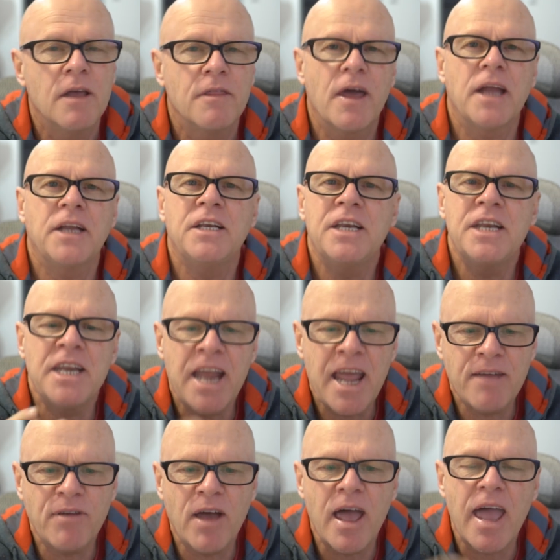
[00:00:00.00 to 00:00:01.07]
They
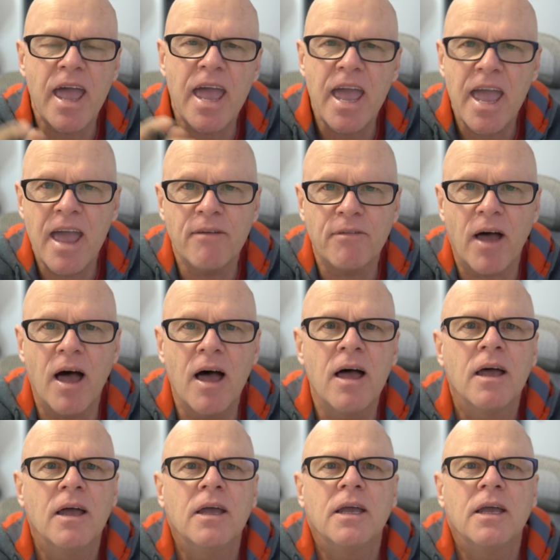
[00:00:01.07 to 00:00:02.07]
never, ever